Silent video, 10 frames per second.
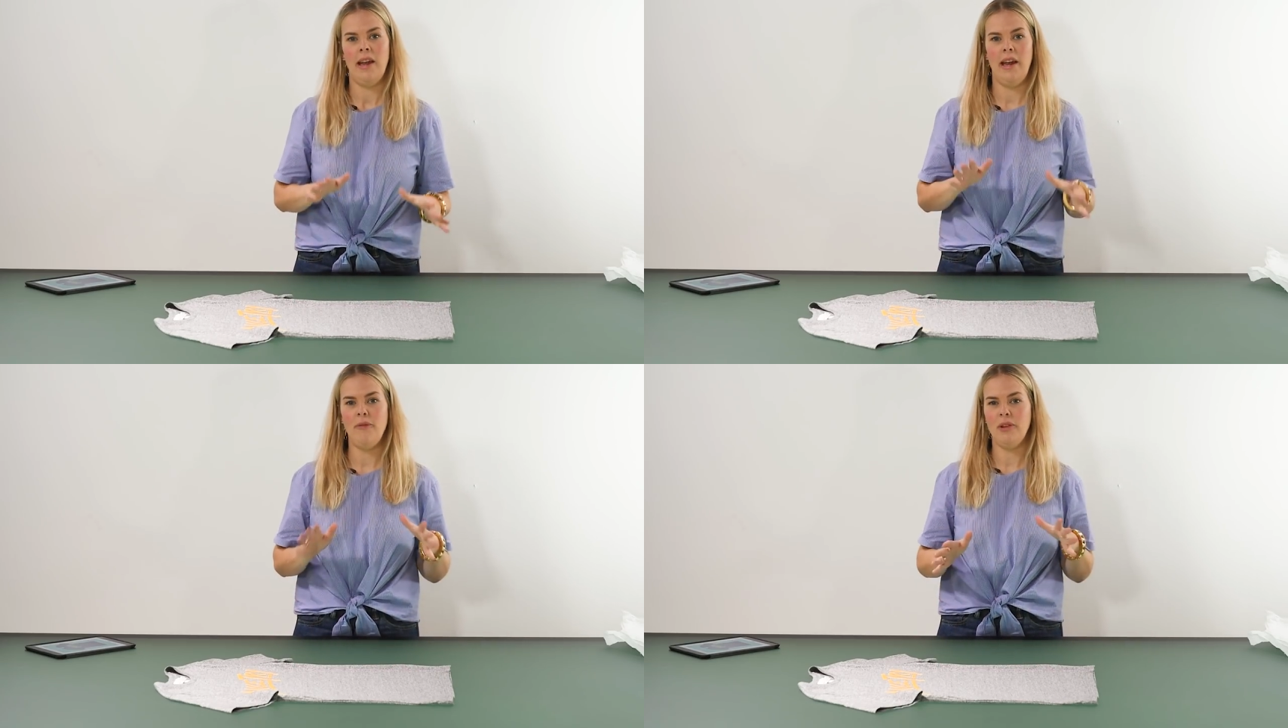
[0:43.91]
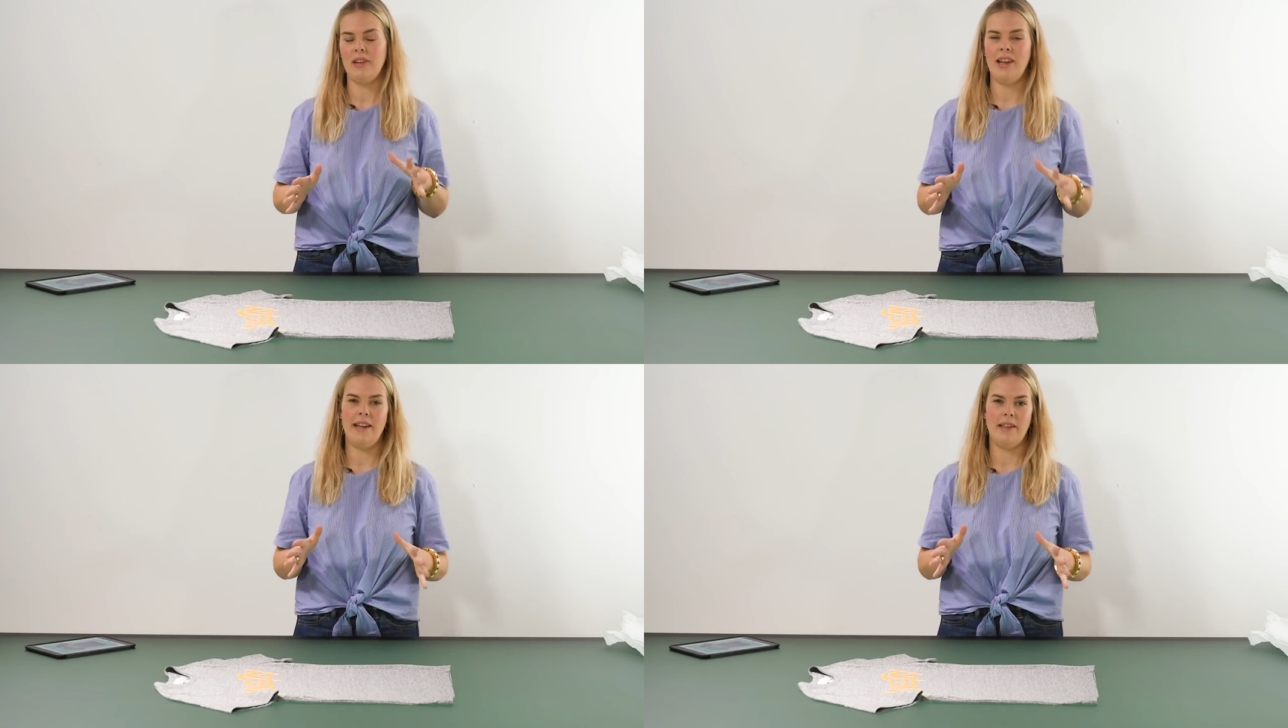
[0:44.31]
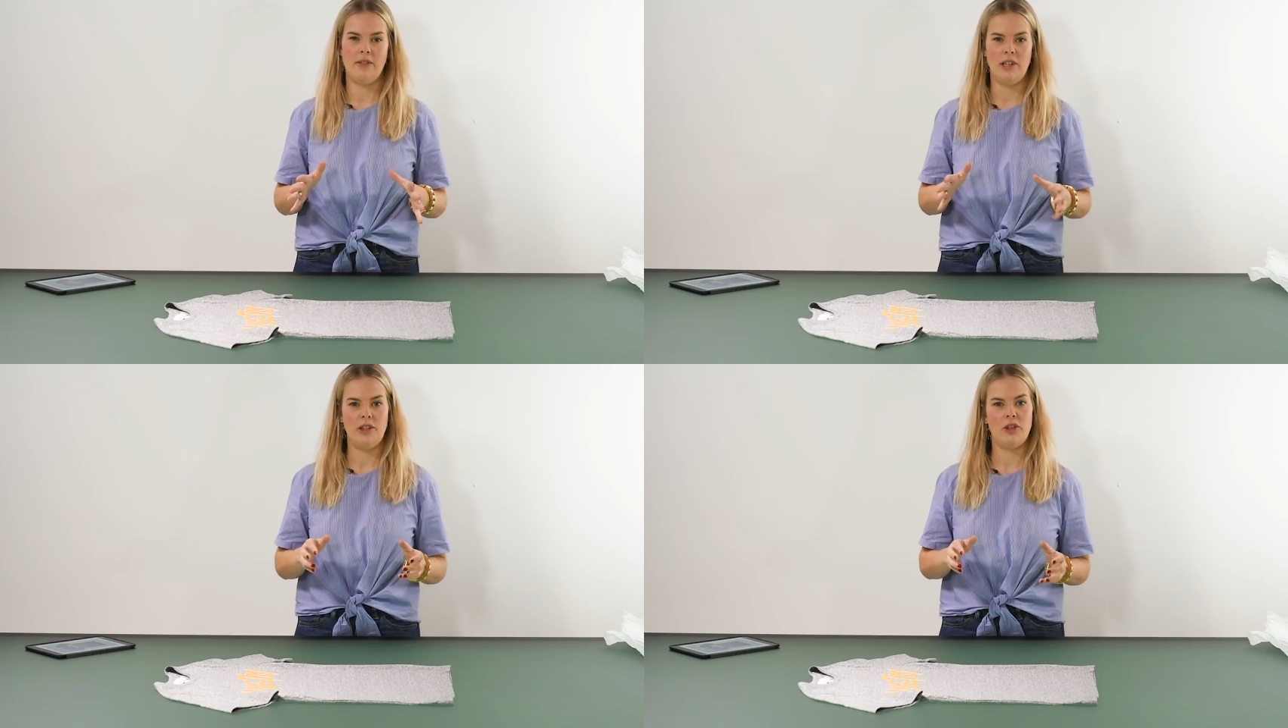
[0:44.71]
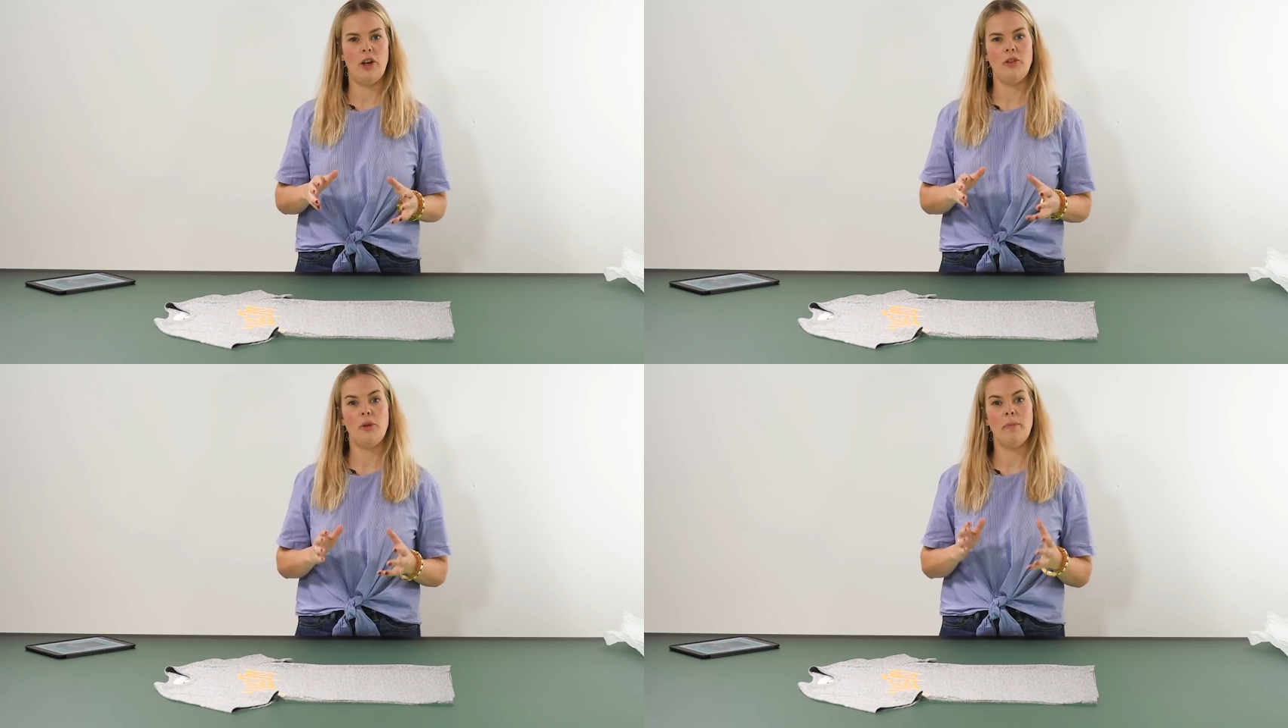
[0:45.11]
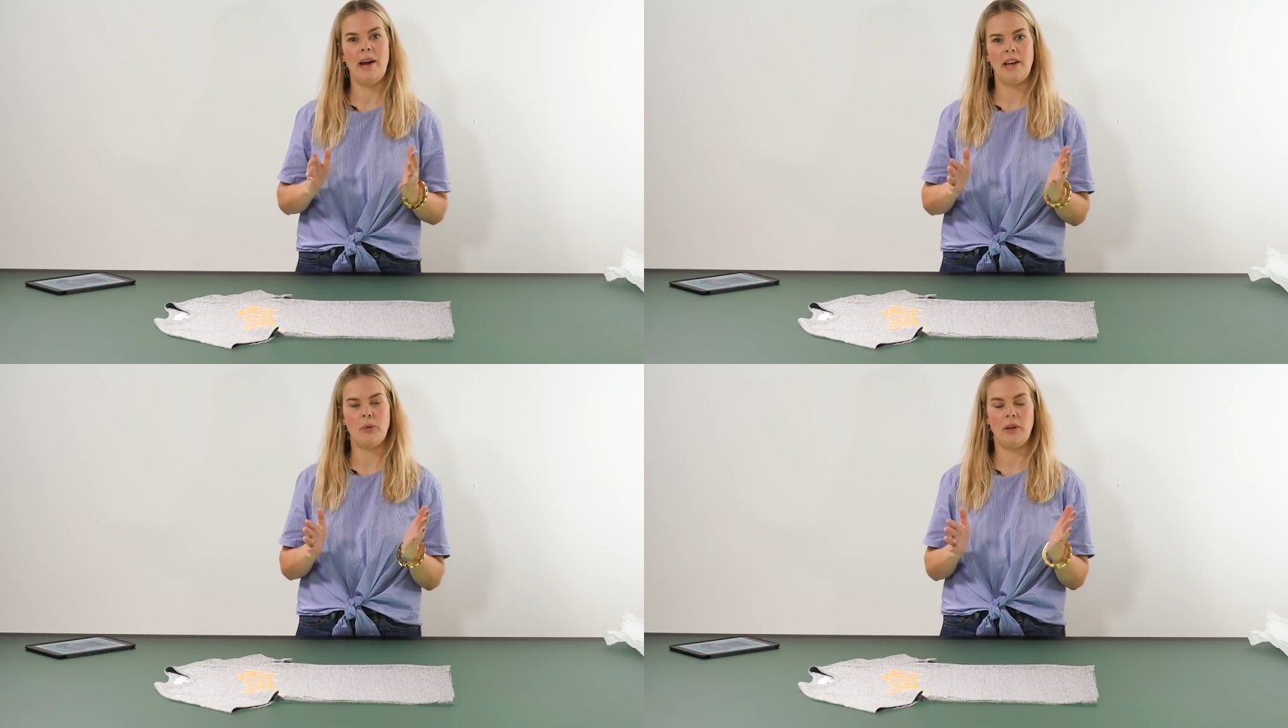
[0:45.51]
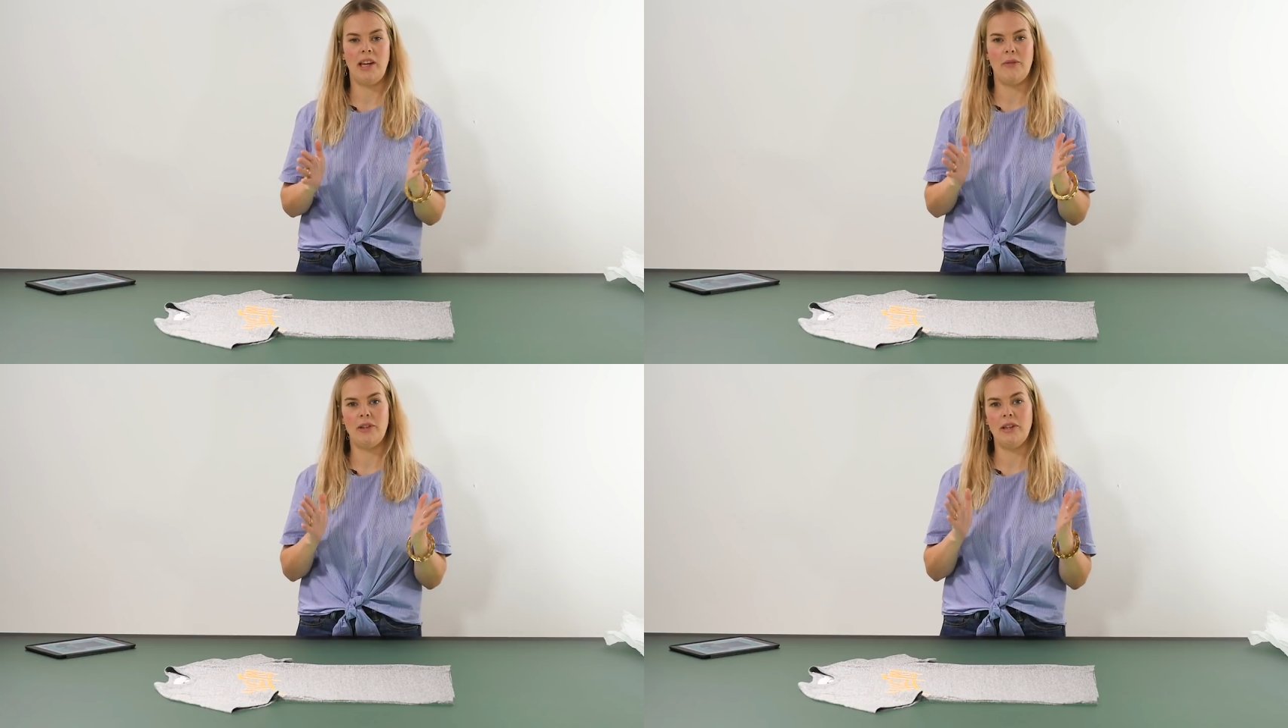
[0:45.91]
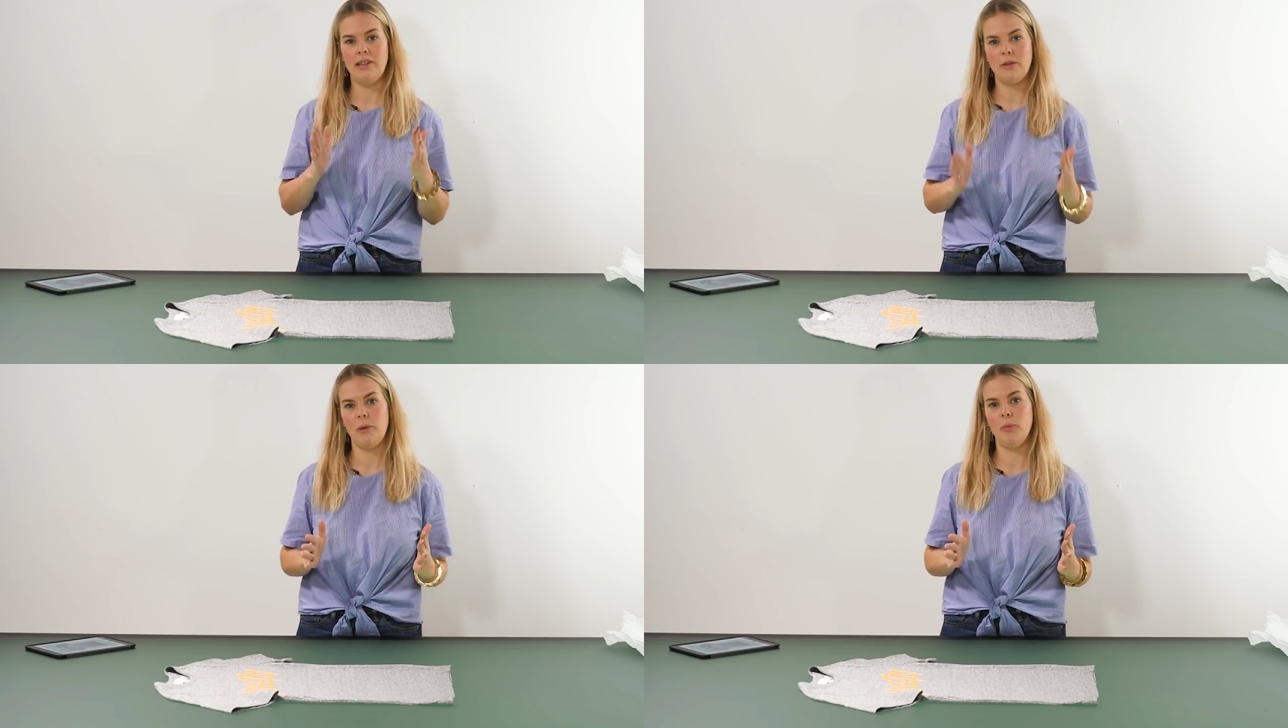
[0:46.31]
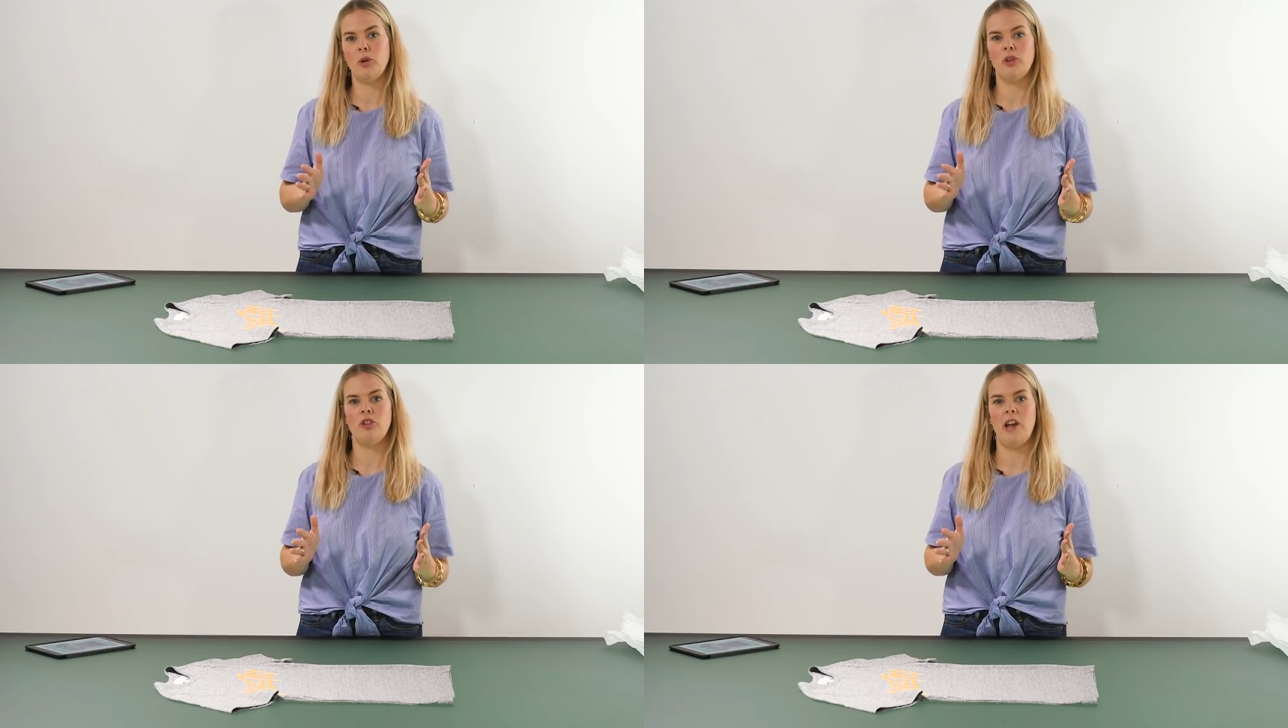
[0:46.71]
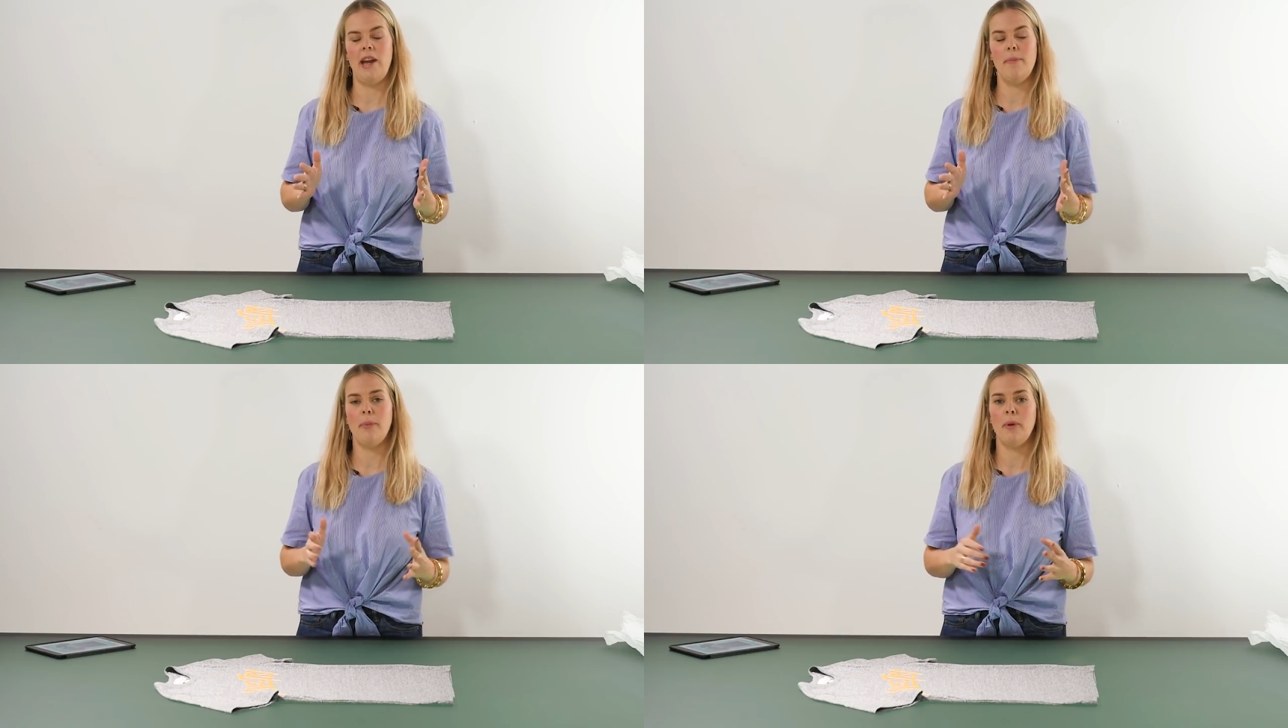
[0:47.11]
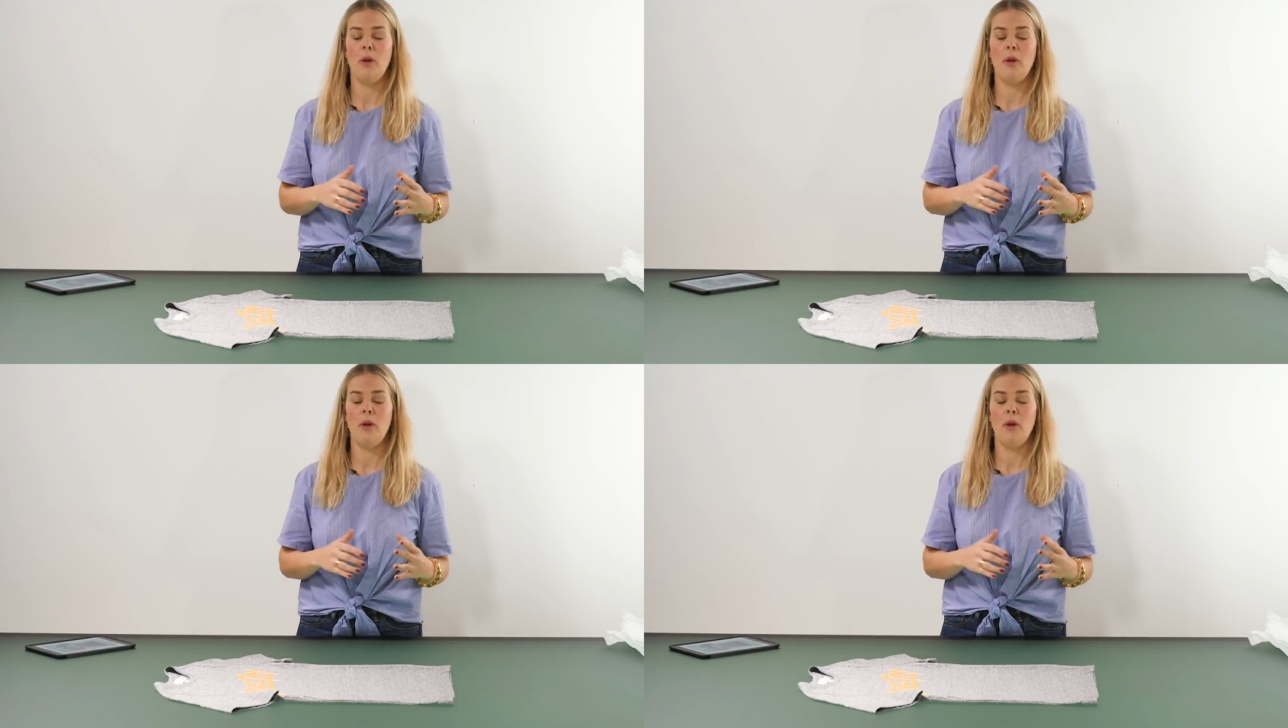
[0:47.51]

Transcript: If it's a ladies t-shirt, you might want to give it a little bit more shape,